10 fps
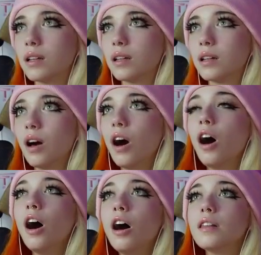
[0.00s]

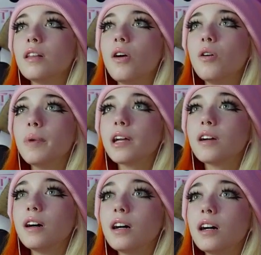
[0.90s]
Oh my
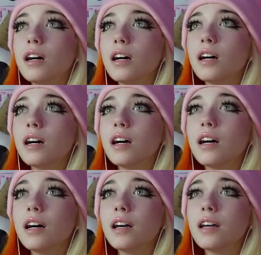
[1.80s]

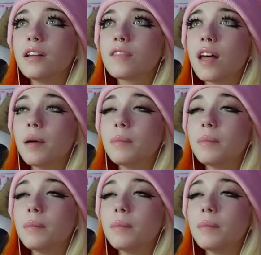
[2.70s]
god! Is that